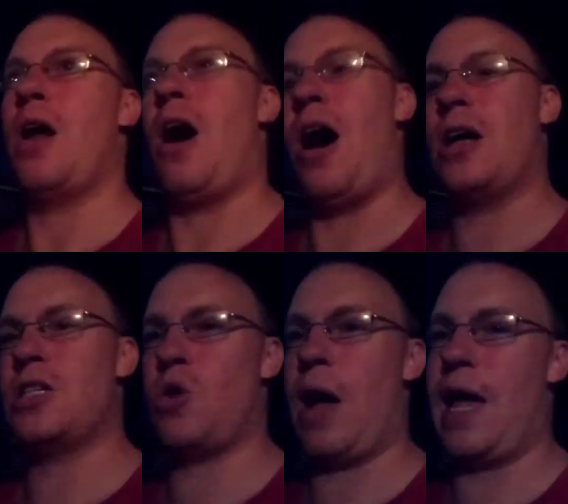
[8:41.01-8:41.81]

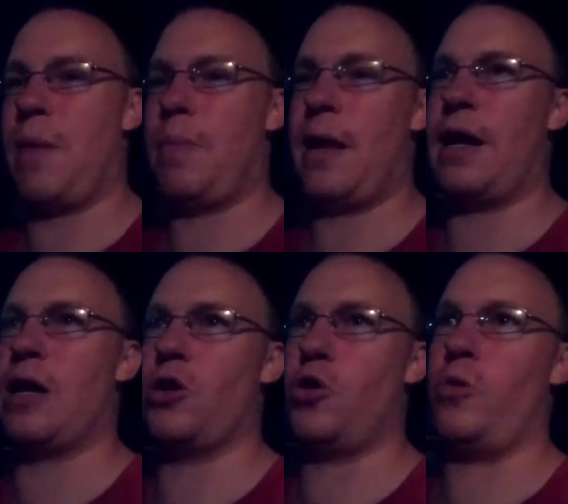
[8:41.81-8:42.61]
Also, I am planning
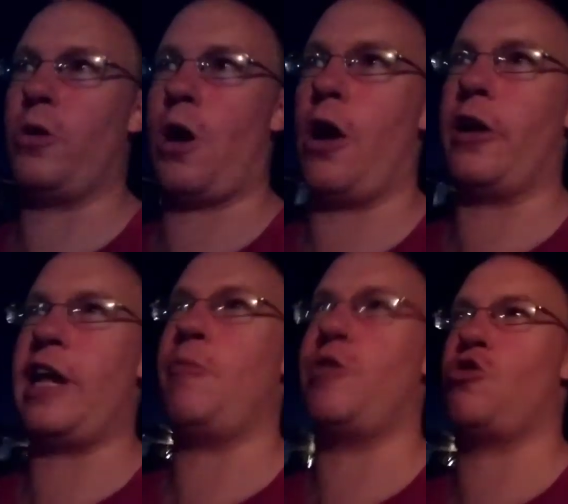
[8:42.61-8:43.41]
on doing the card
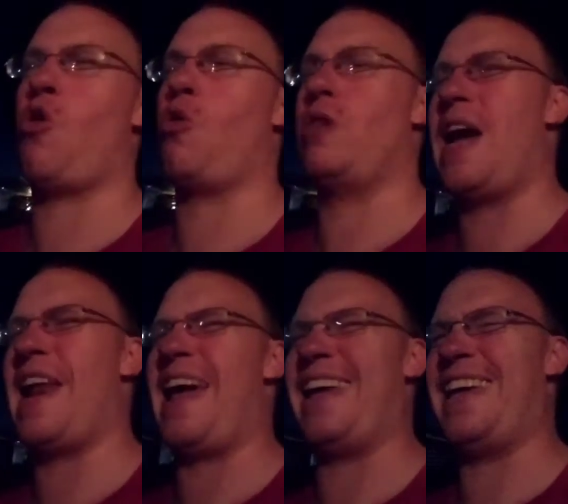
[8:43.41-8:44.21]
game withdrawal
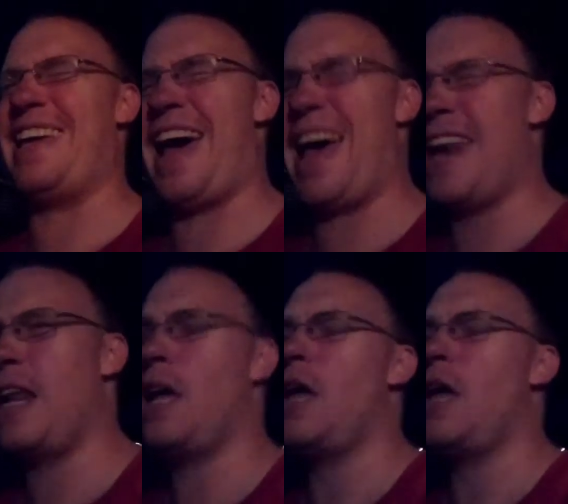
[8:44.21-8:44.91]
yet again